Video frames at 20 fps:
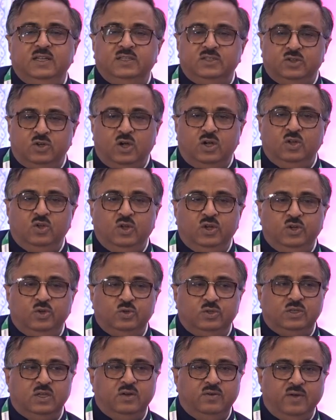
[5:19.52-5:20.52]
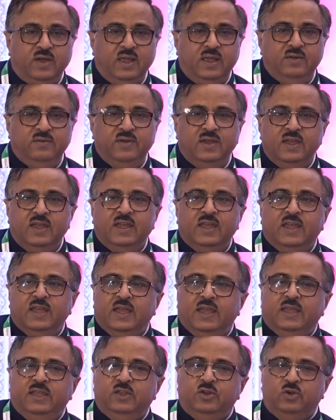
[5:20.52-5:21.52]
not going to survive,
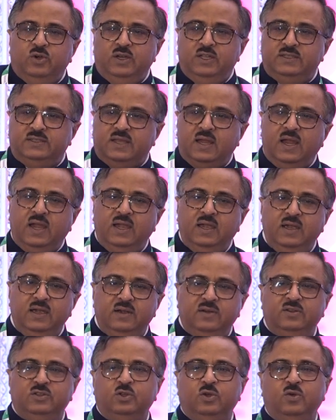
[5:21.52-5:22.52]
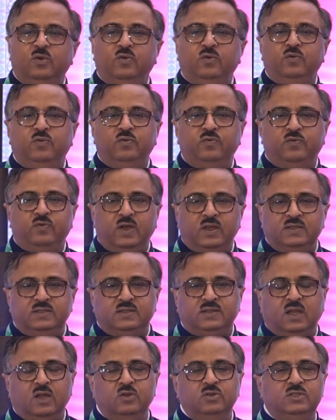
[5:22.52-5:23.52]
you decide, so first
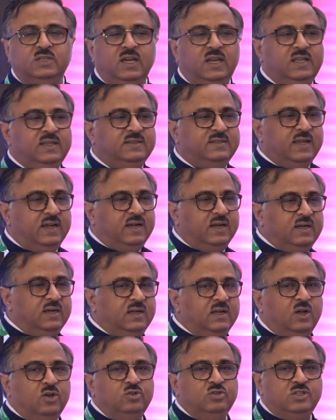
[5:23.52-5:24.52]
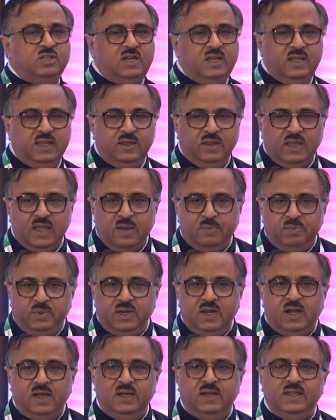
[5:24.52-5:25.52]
counseling, second counseling,
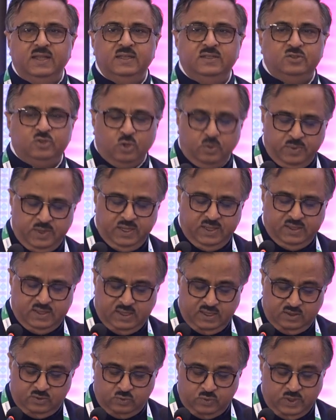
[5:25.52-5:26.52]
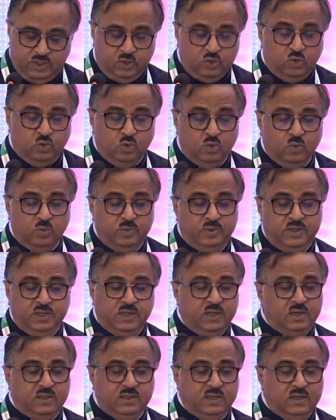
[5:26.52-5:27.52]
apnea test, so many things we do, here there